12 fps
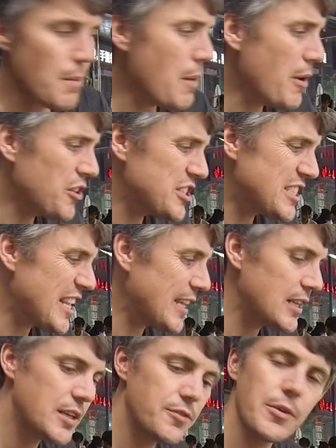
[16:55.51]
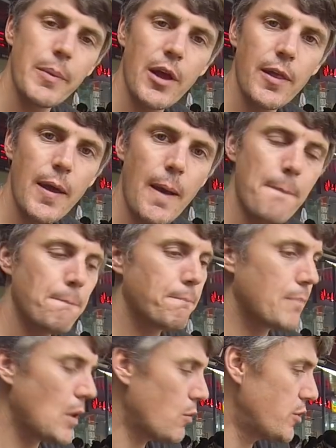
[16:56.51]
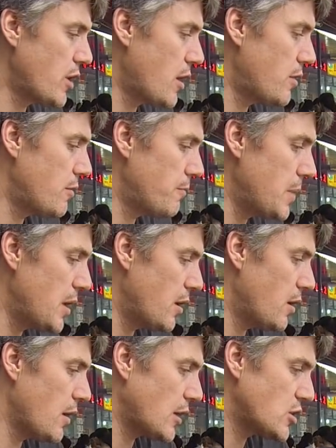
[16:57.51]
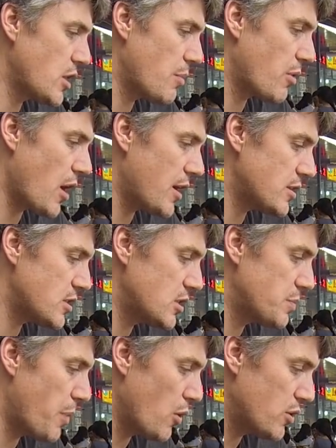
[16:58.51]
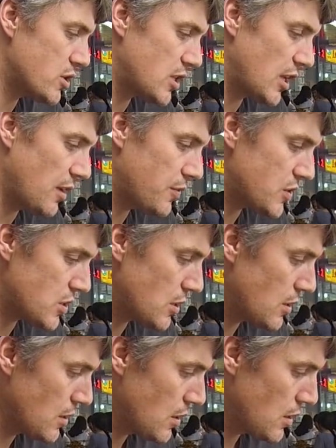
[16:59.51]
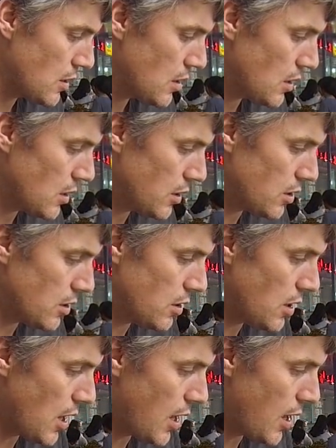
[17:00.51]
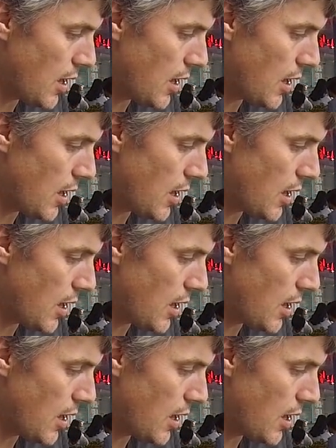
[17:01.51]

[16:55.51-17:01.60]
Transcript: My mouth is tingling from all that. We're done the meal. Actually, they brought us these bonus gifts. A little